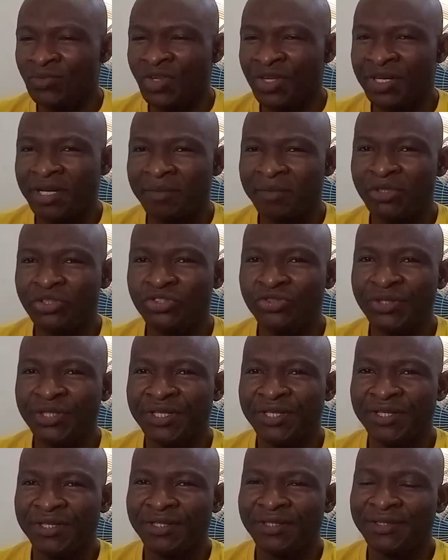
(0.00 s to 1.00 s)
It can be
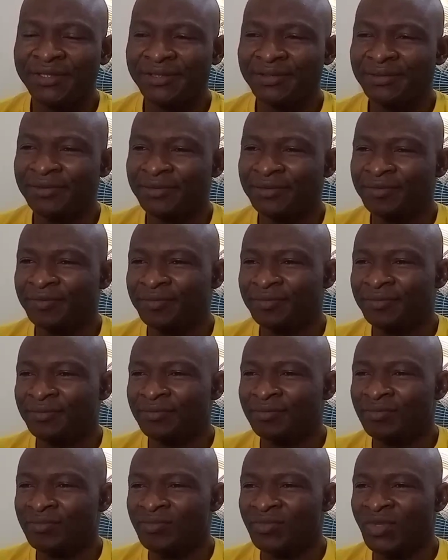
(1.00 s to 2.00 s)
tricky.
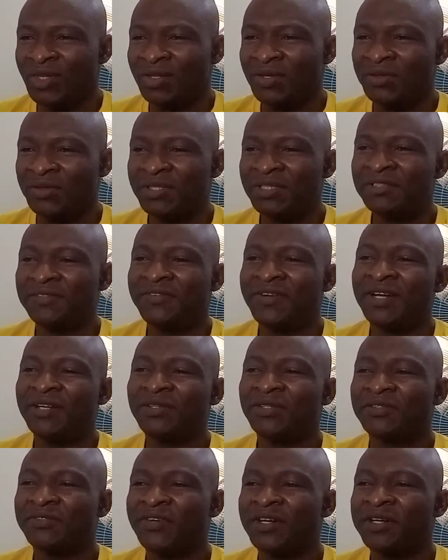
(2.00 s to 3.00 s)
So this
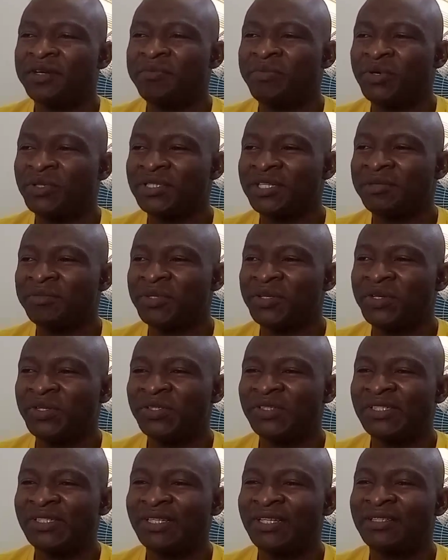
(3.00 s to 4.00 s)
value is very important
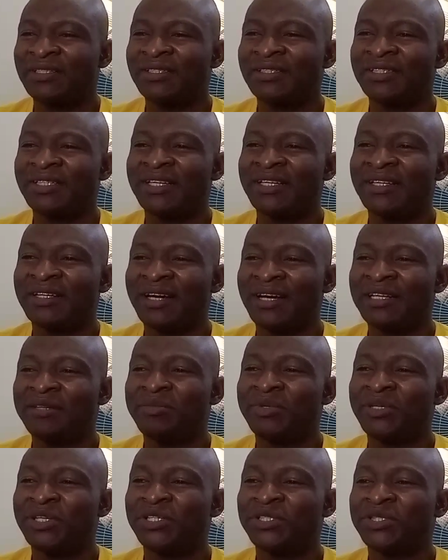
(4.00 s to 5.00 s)
because it is the
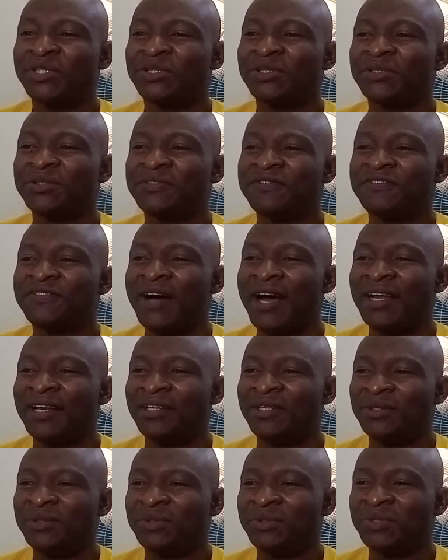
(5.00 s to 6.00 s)
calibration
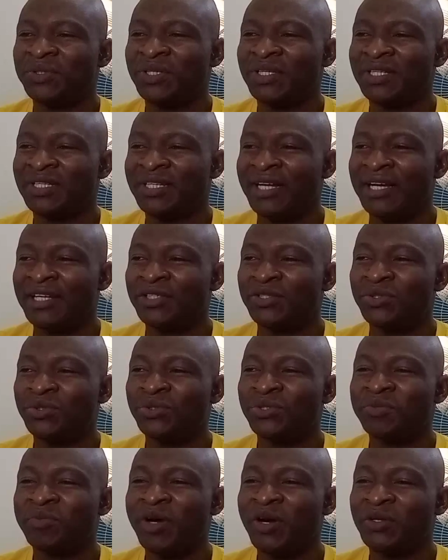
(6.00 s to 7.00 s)
value that is
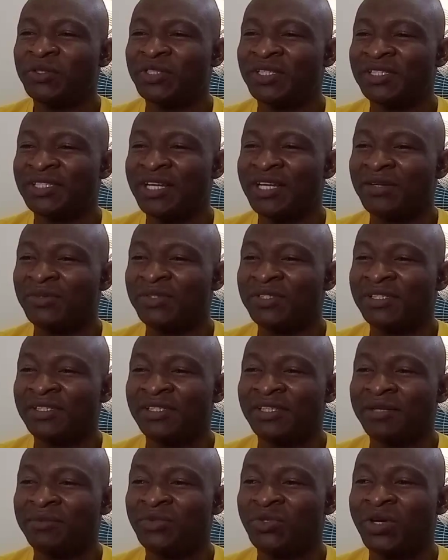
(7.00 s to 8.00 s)
used by ultrasound
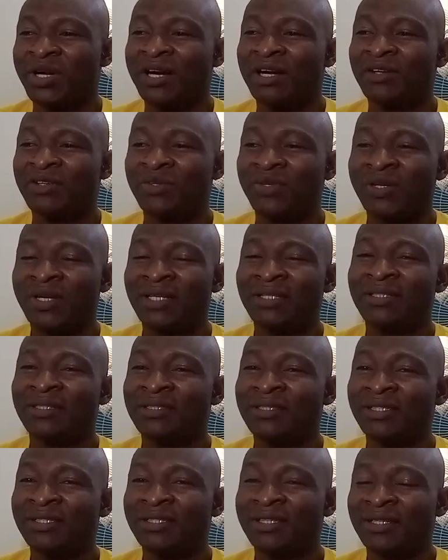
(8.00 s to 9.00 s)
system to calculate the
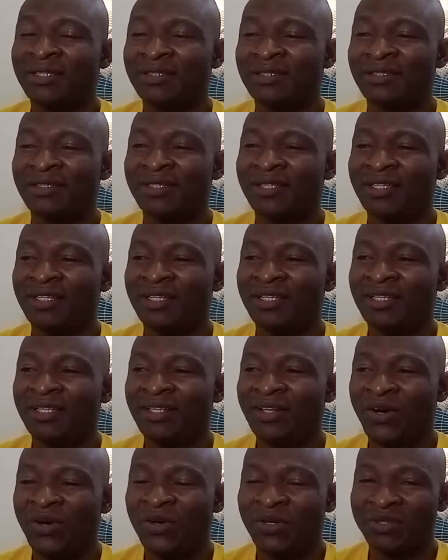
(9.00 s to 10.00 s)
distance
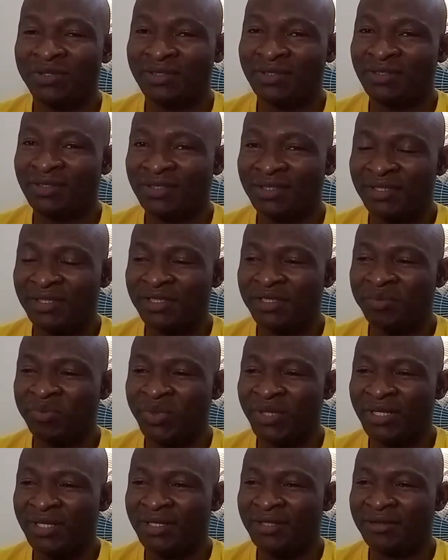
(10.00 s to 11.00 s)
on the
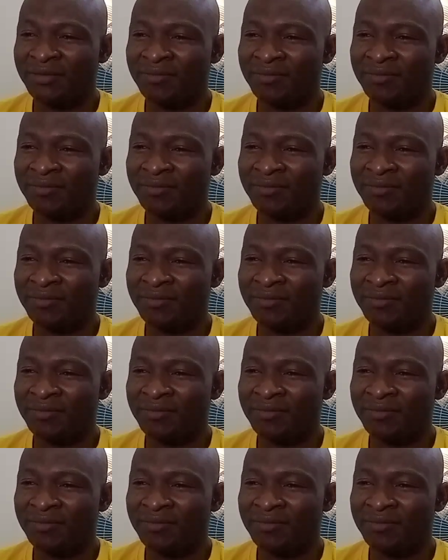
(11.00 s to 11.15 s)
display.